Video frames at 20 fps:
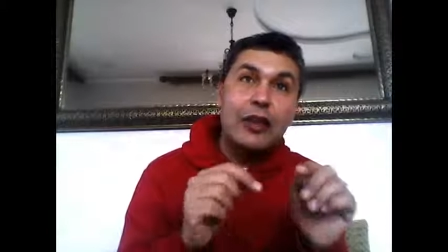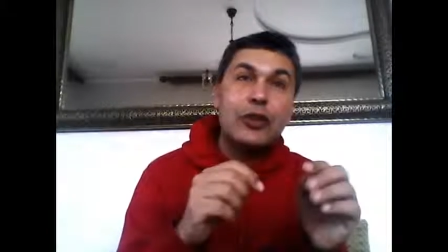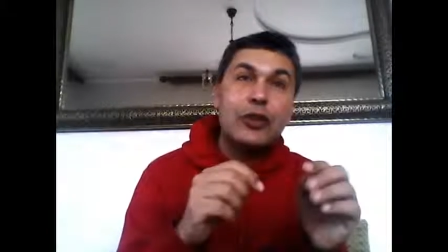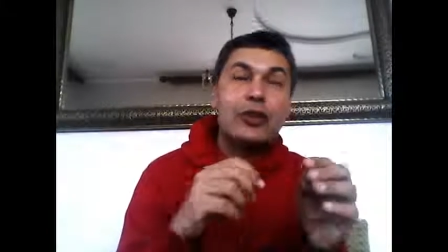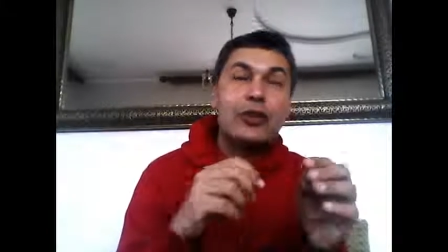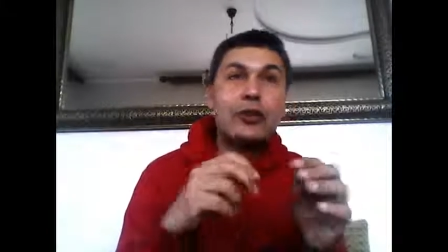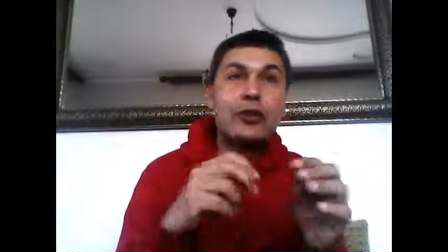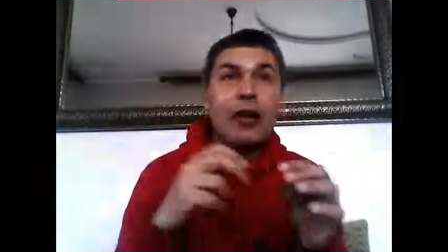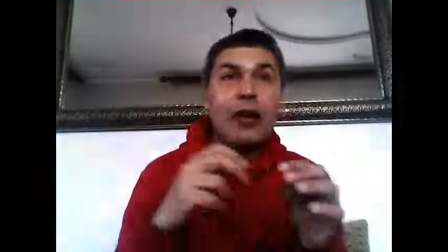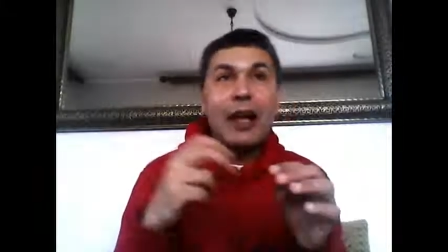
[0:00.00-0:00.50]

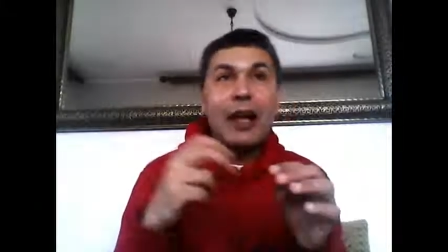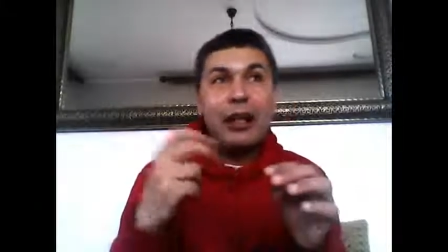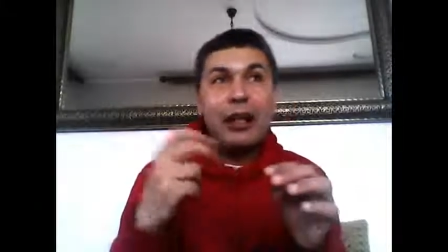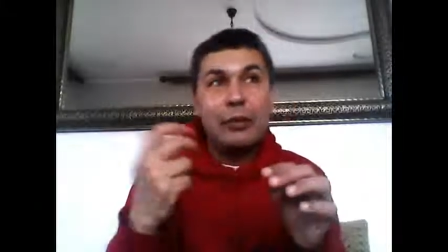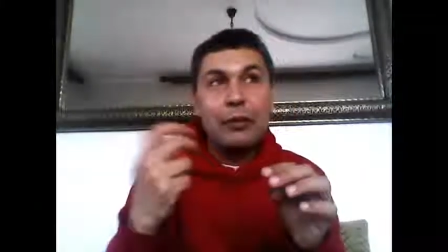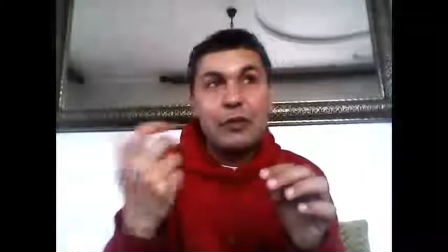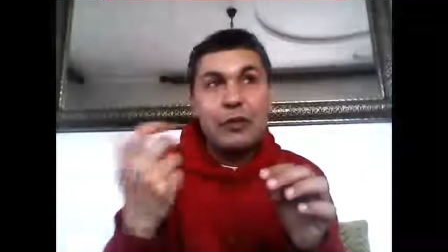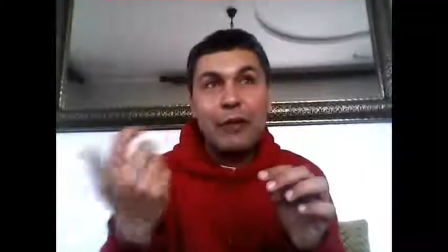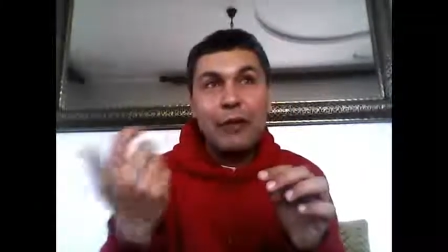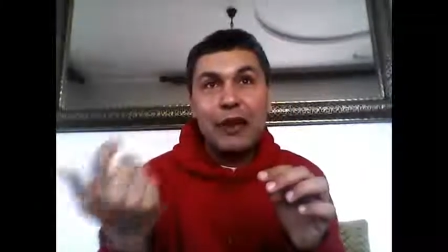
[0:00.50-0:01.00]
to help
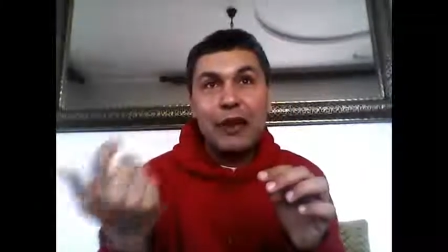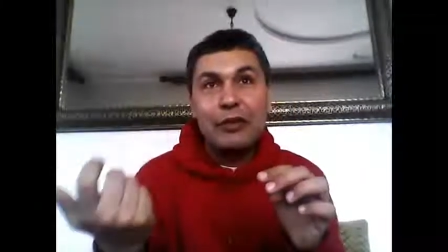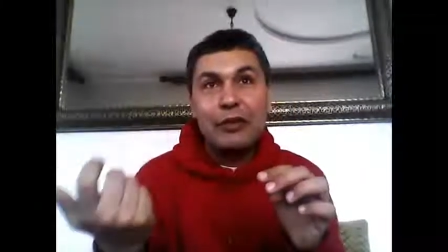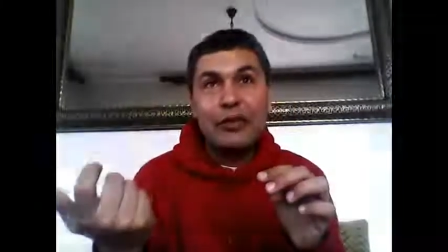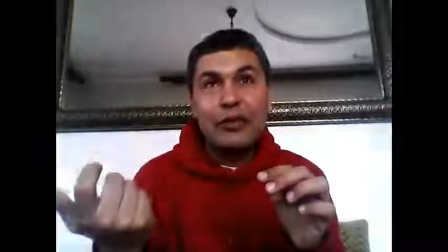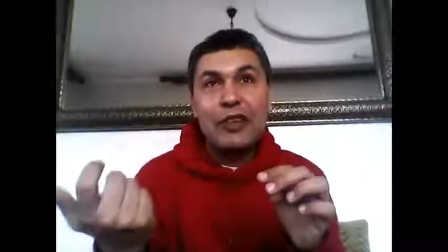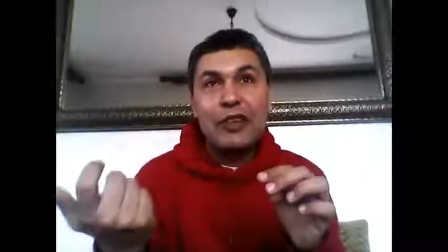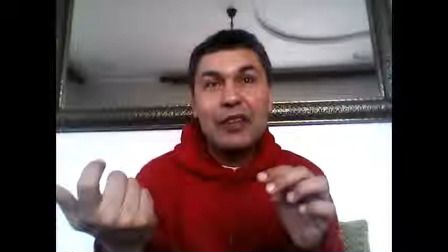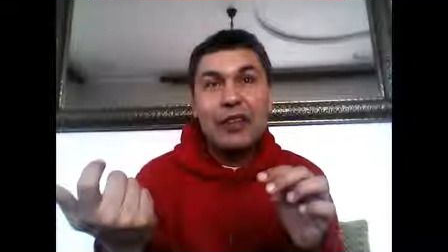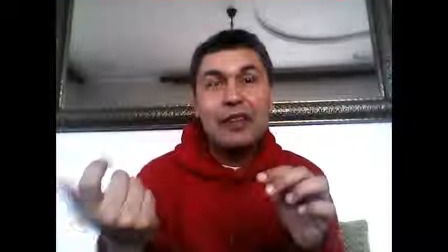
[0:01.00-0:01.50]
them
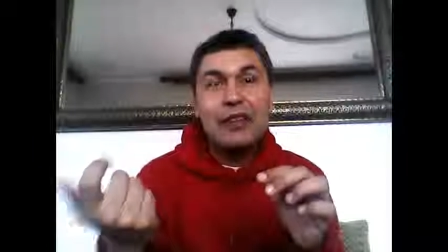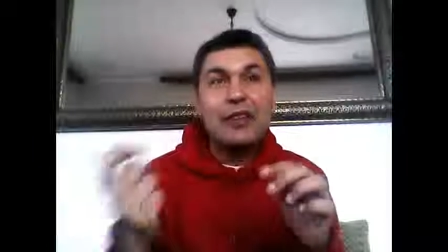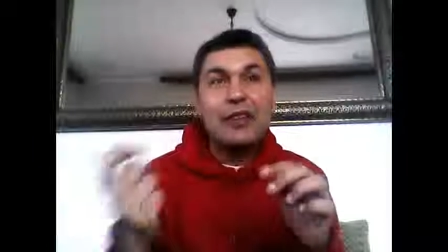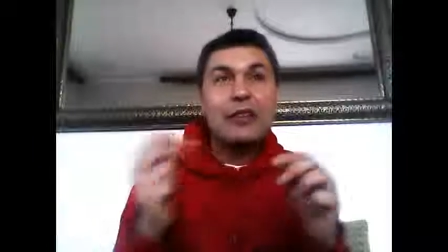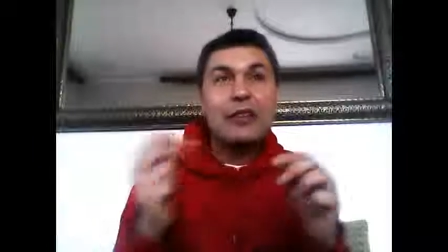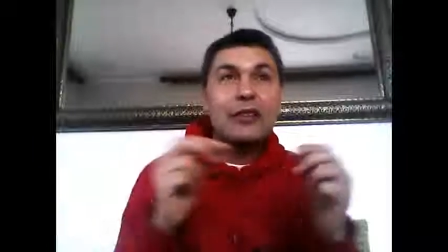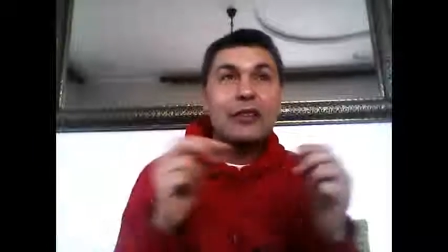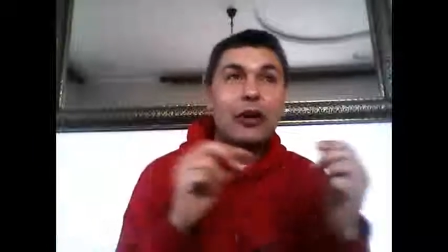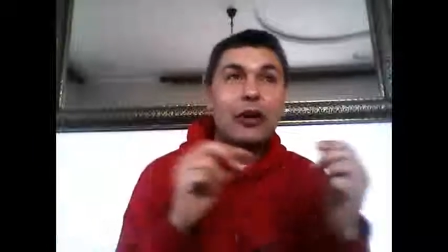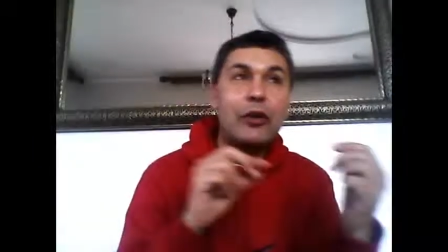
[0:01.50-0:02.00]
understand
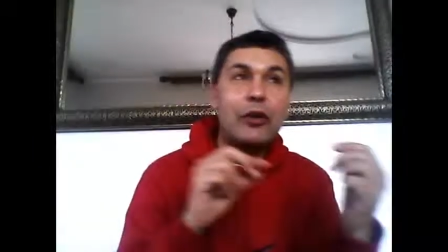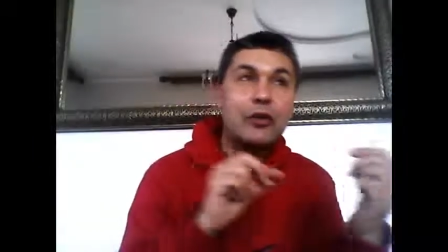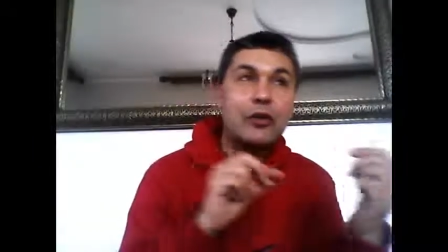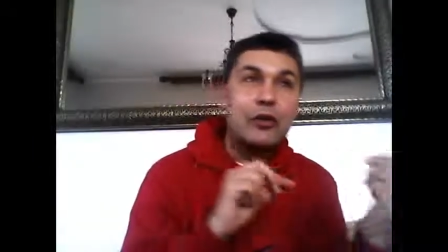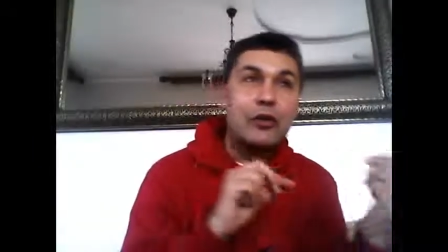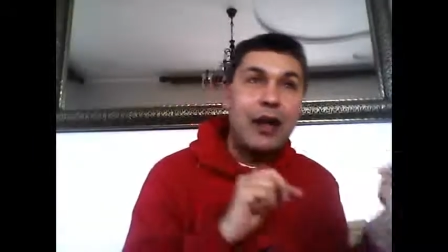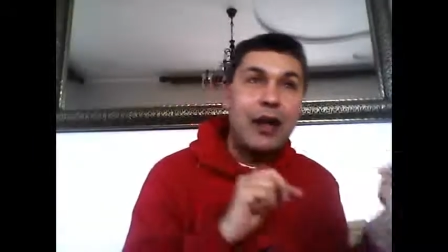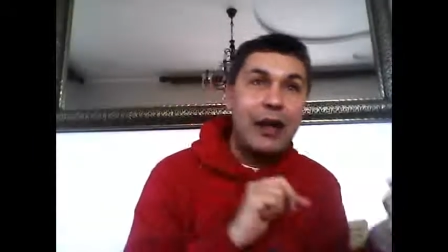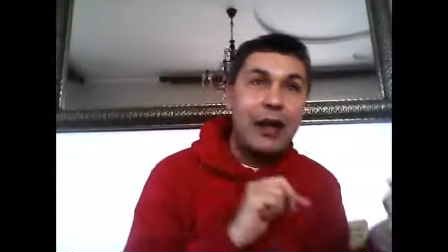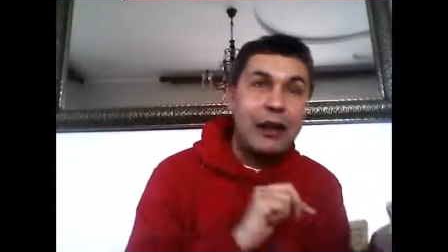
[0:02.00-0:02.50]
this or to
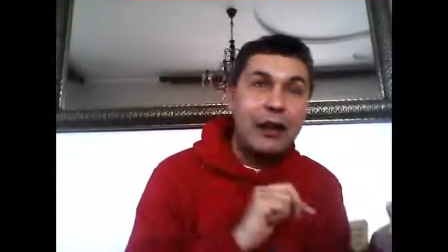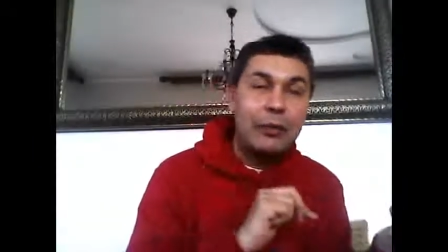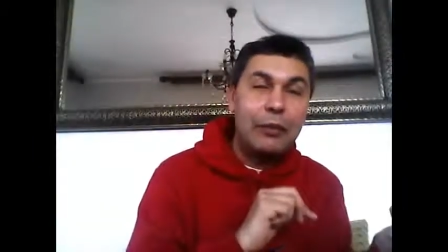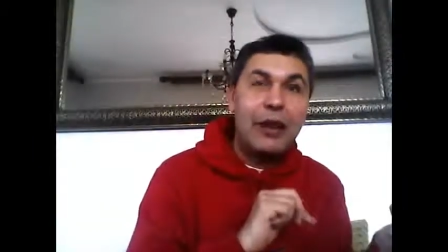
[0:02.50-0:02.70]
help